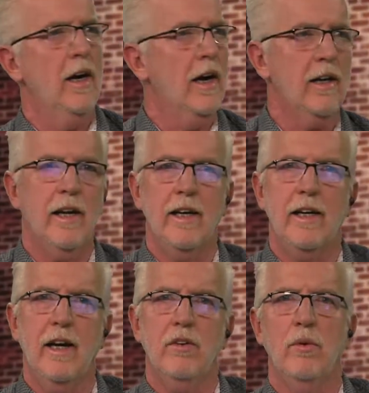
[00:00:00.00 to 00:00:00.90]
How did I
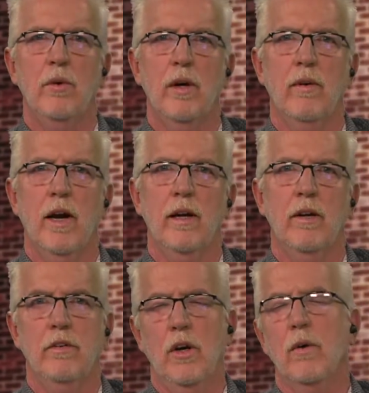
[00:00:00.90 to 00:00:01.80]
get to where I
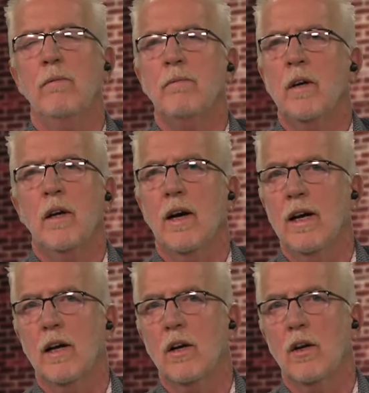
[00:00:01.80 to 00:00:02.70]
am? You know,
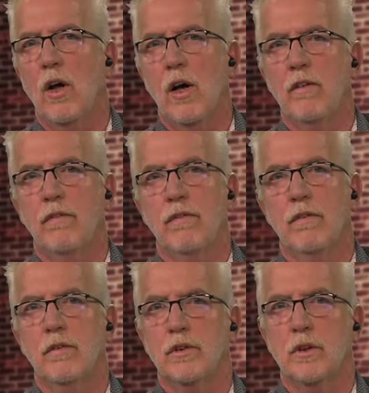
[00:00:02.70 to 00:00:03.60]
I had a lot
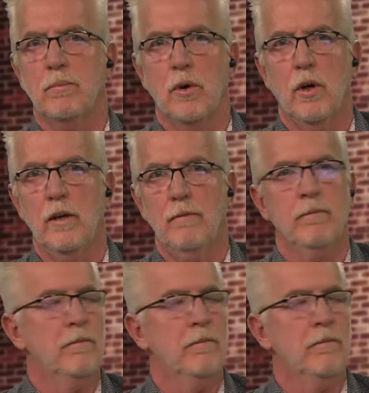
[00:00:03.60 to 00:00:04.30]
of support,